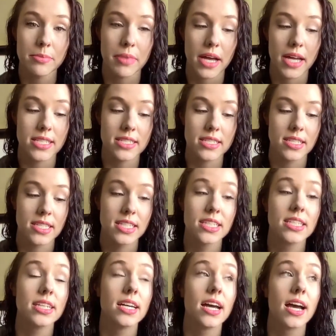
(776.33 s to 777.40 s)
but
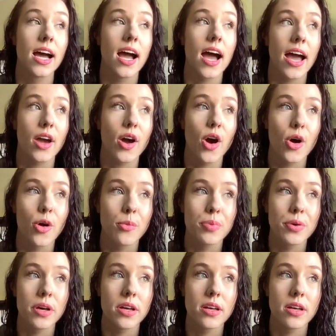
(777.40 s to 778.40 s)
I hope